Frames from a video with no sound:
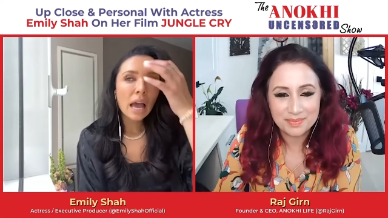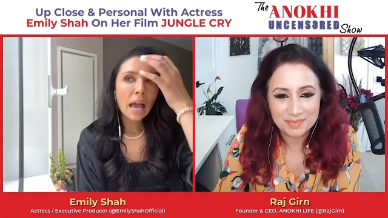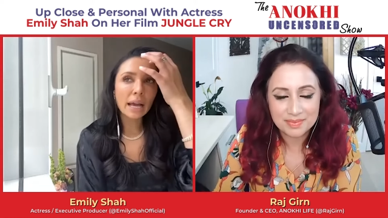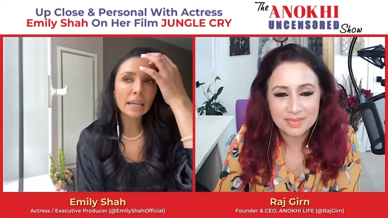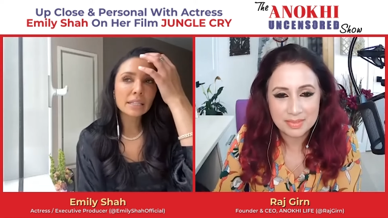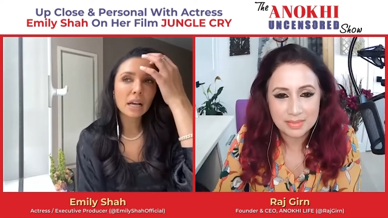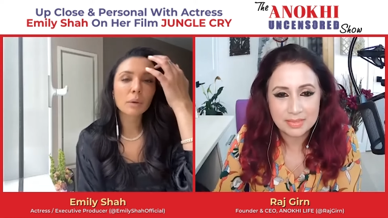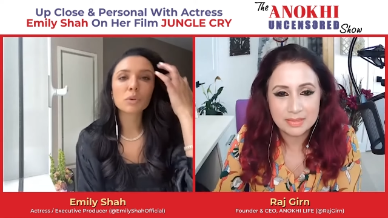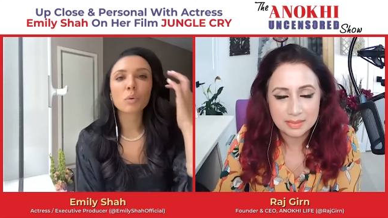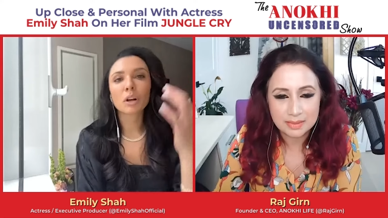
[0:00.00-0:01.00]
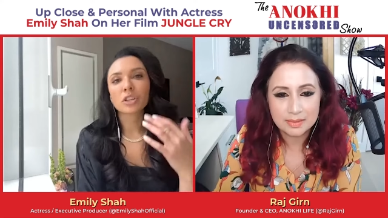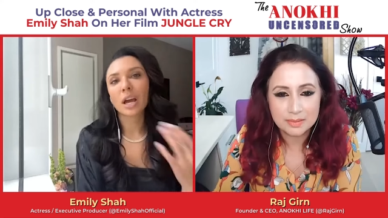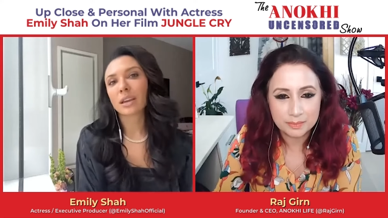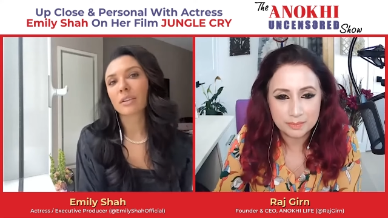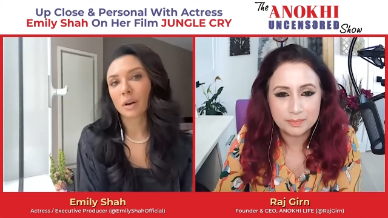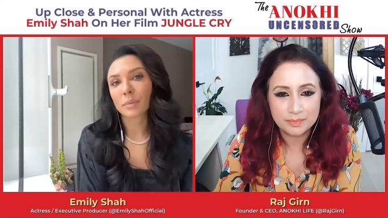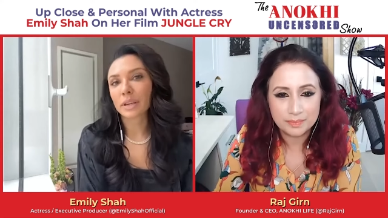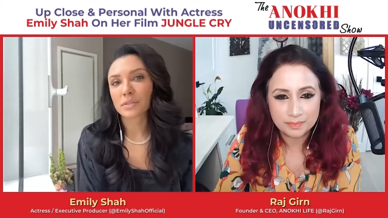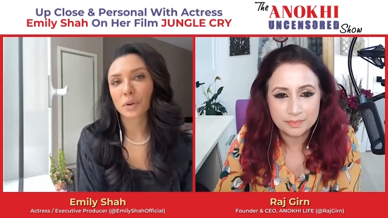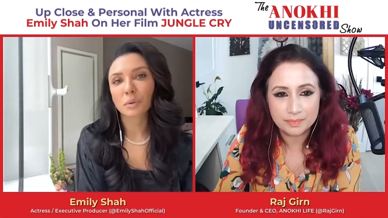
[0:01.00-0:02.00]
Speaker 1: anytime you watch any of
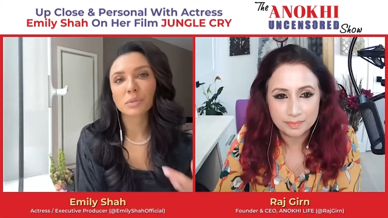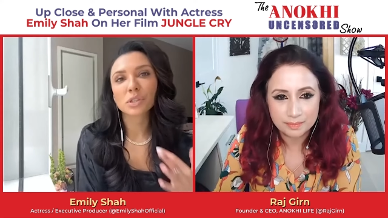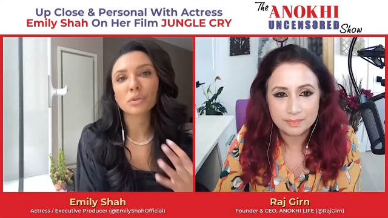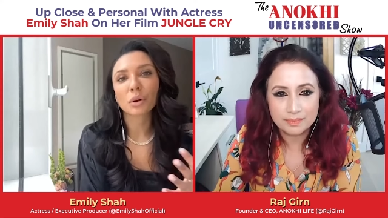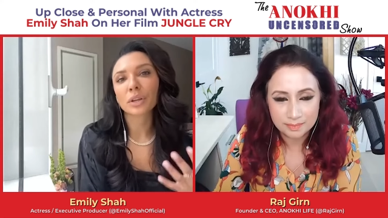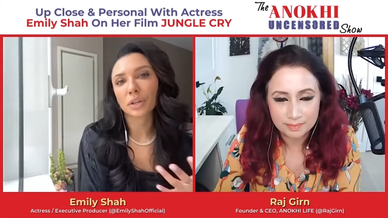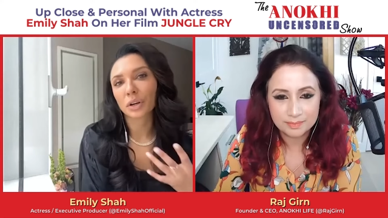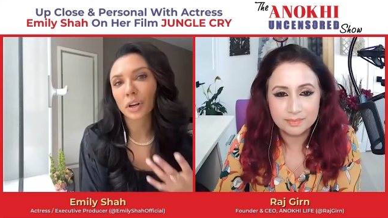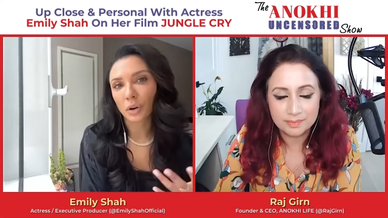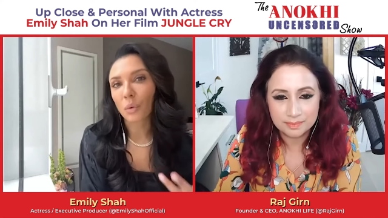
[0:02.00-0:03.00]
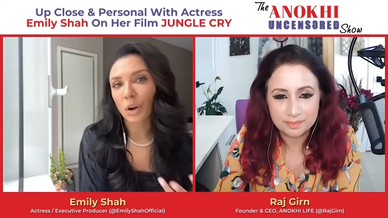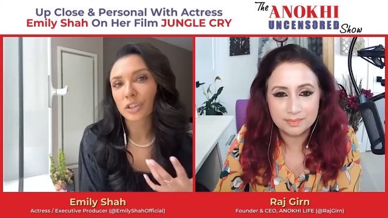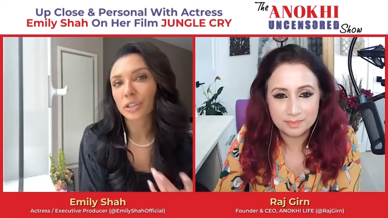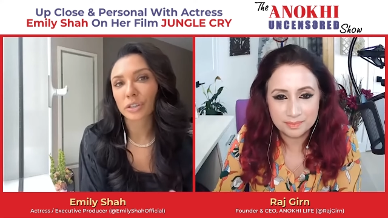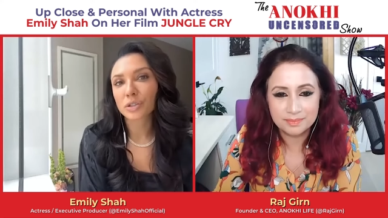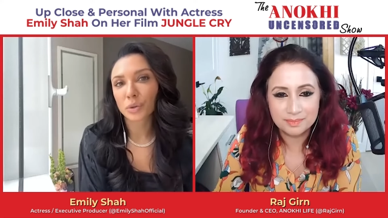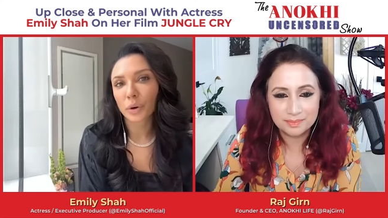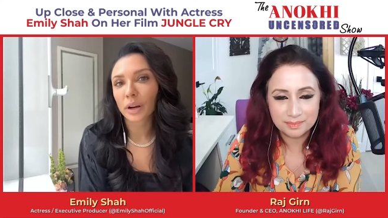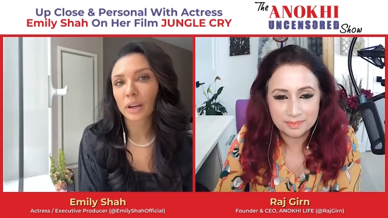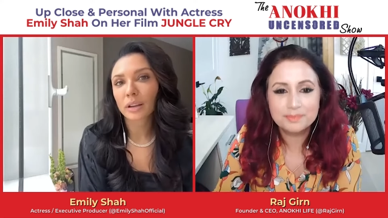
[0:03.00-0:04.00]
Abhay's films, you know that you're going to watch a good
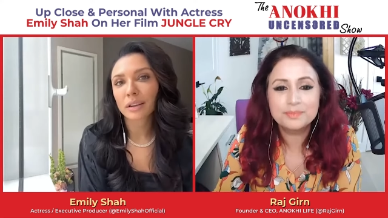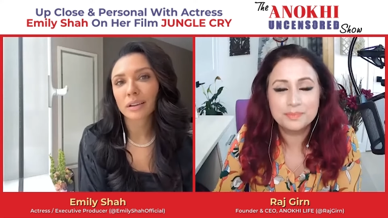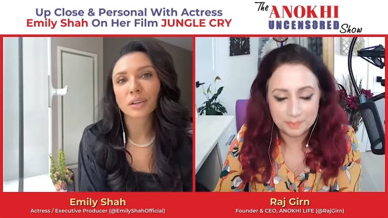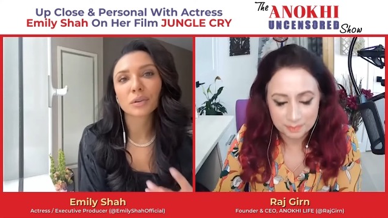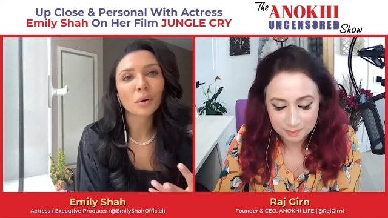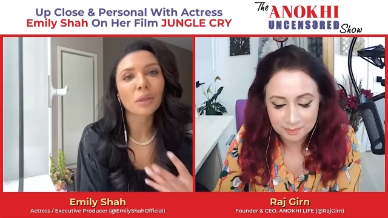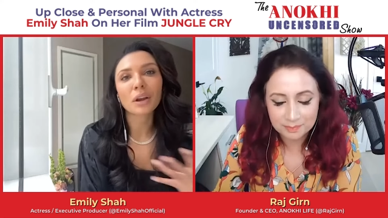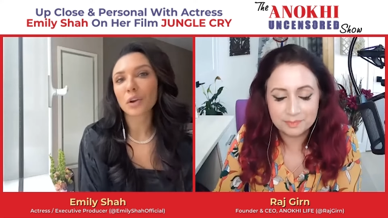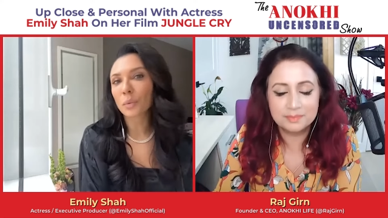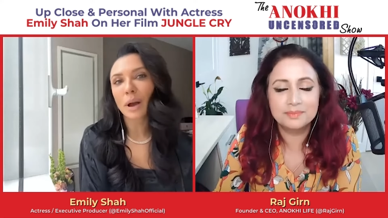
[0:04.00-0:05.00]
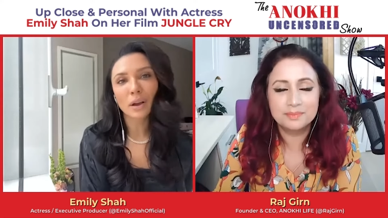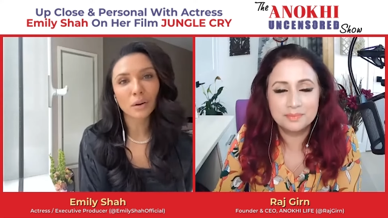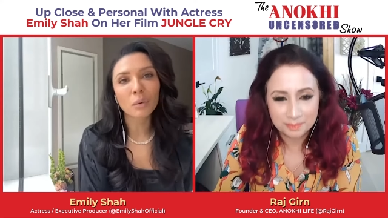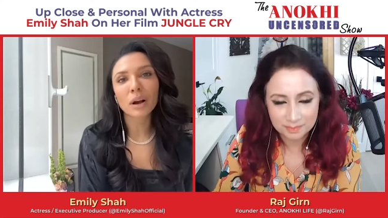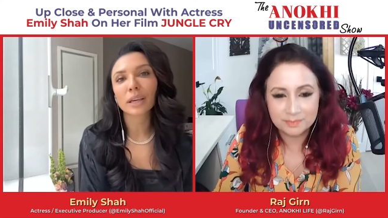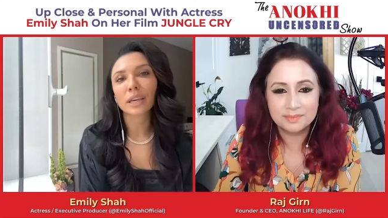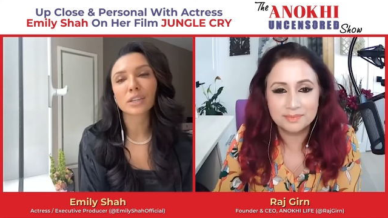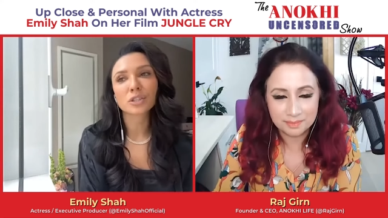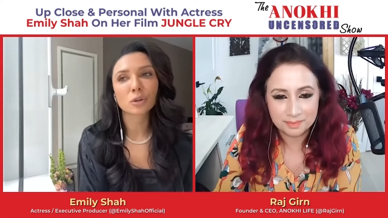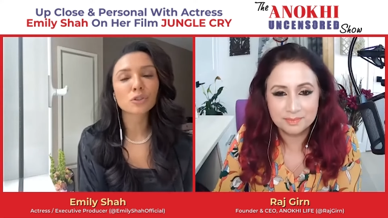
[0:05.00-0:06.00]
story you know mm-hmm. that no mm-hmm. matter what
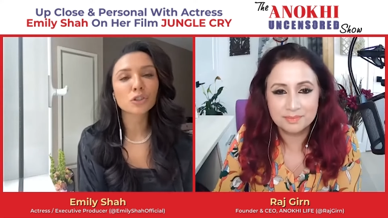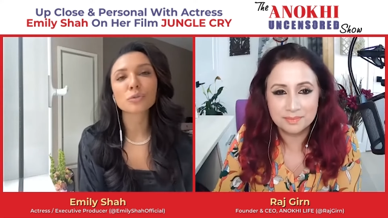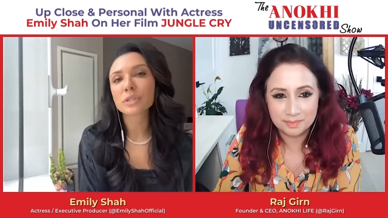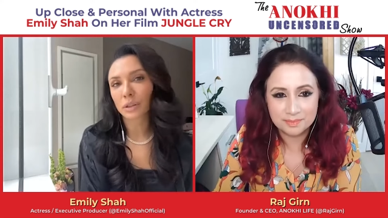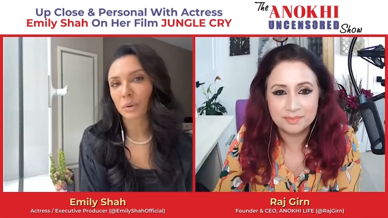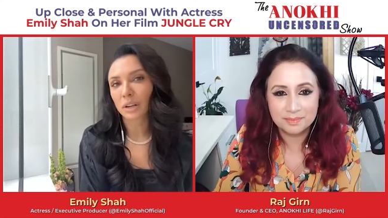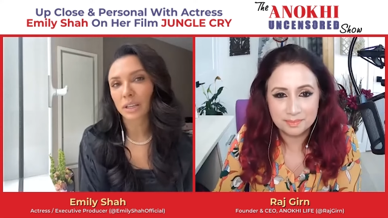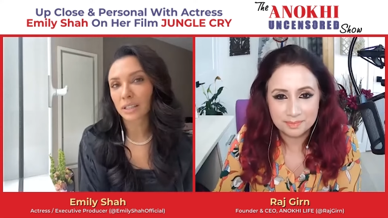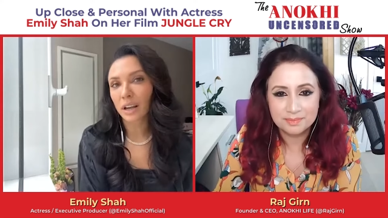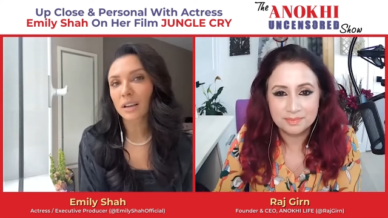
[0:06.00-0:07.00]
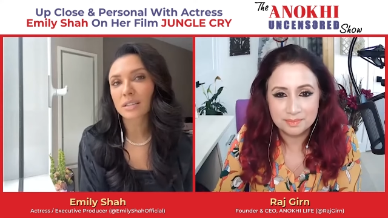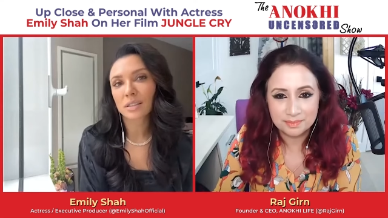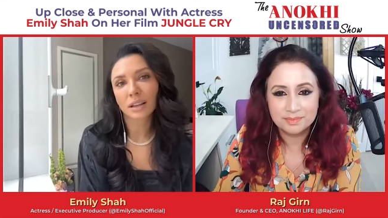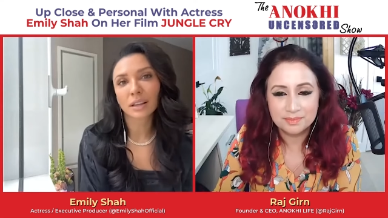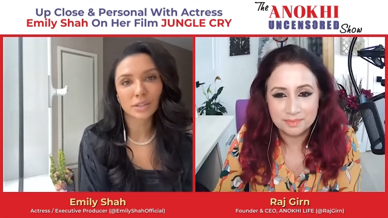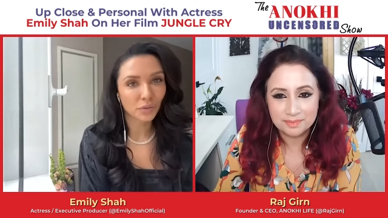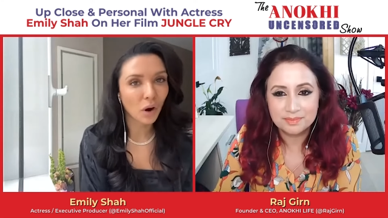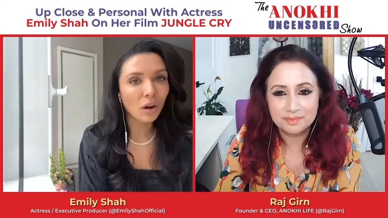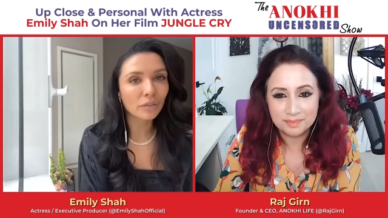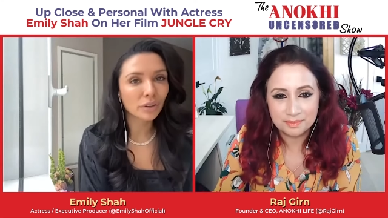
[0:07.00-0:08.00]
he's so choosy in what he does and that's for
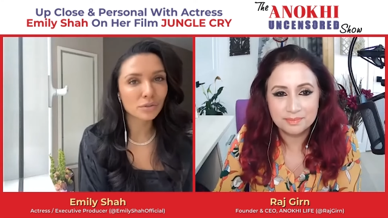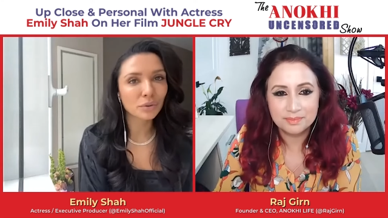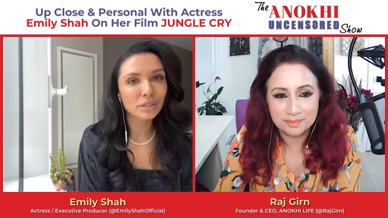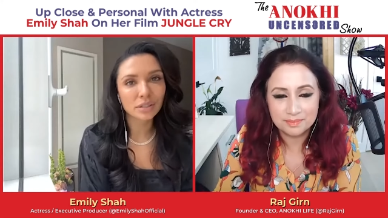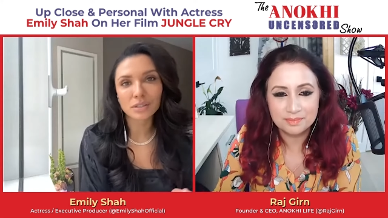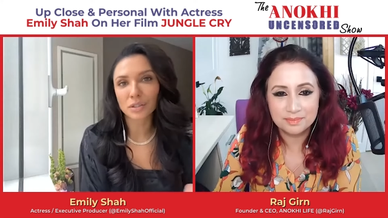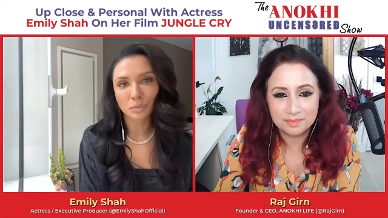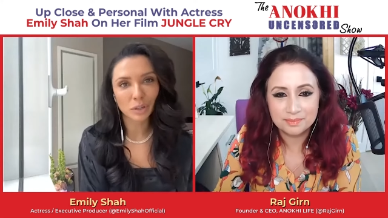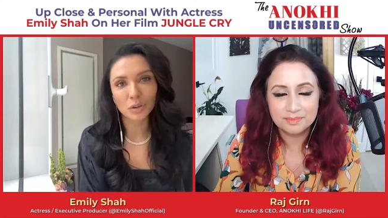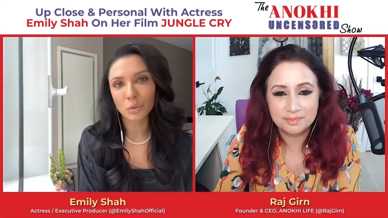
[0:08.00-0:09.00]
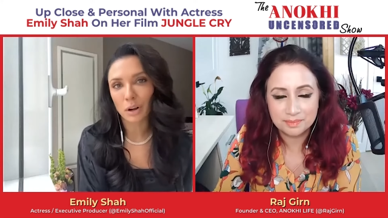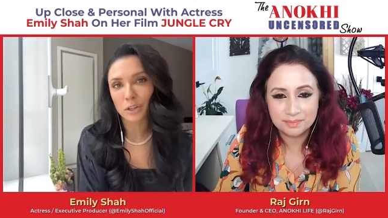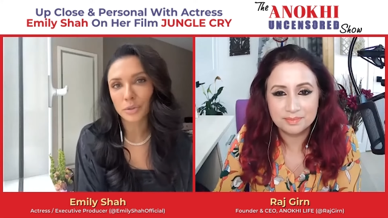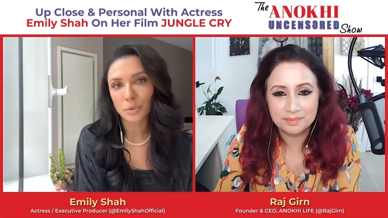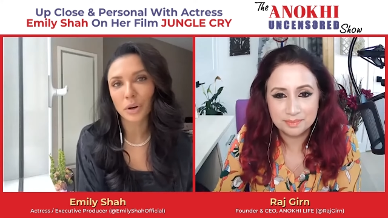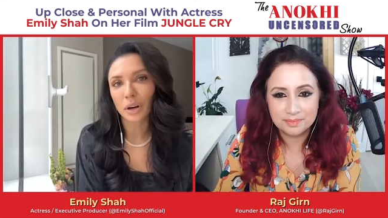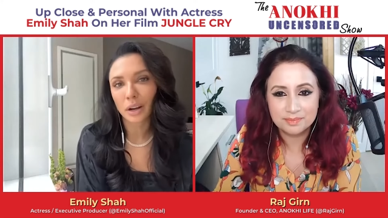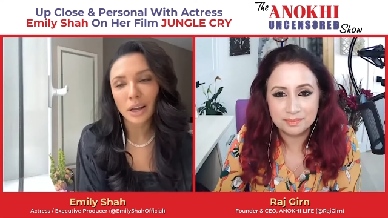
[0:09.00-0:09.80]
obvious reasons you I mean you watch his work